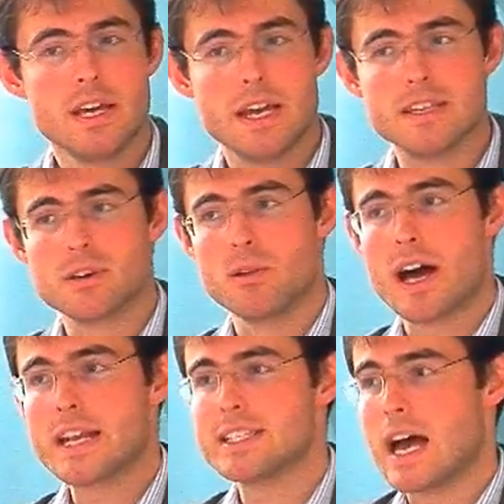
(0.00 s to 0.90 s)
And so a
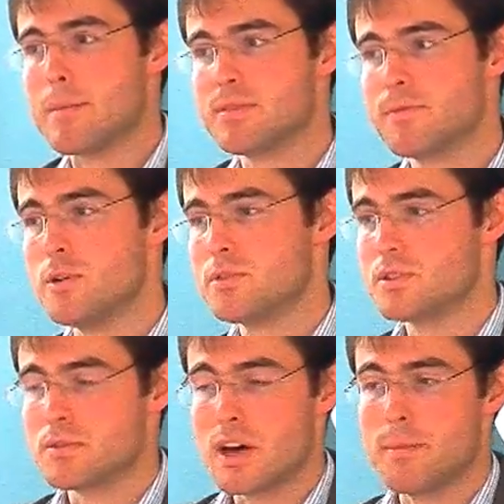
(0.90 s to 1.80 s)
lot of times folks
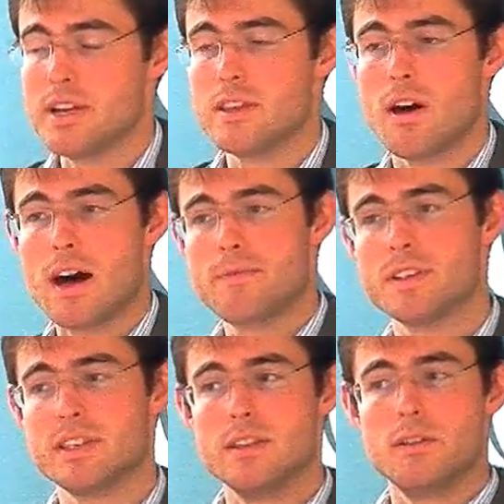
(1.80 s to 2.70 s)
will come into the
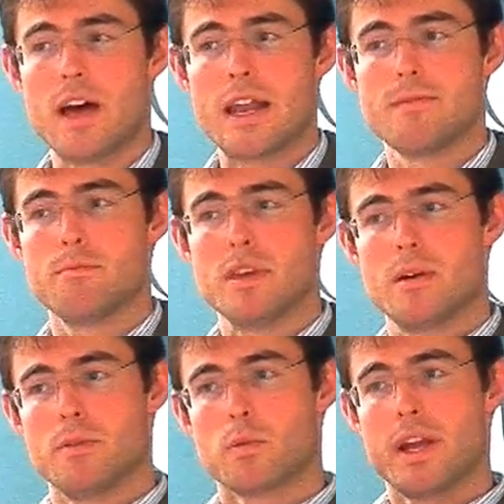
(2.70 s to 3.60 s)
office and they'll not even be able
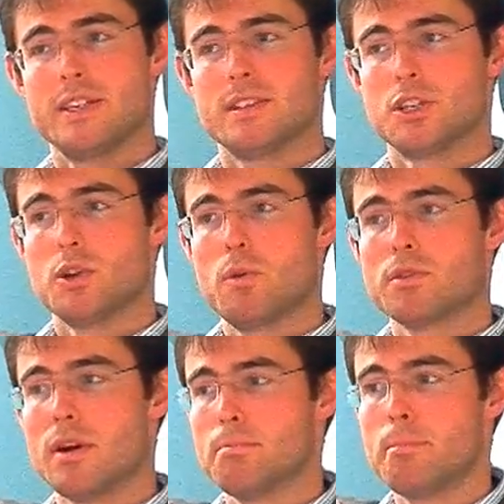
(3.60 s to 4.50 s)
to raise the shoulder
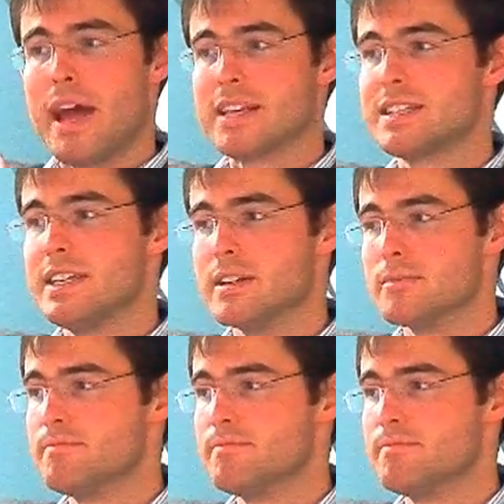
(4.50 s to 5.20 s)
up past here.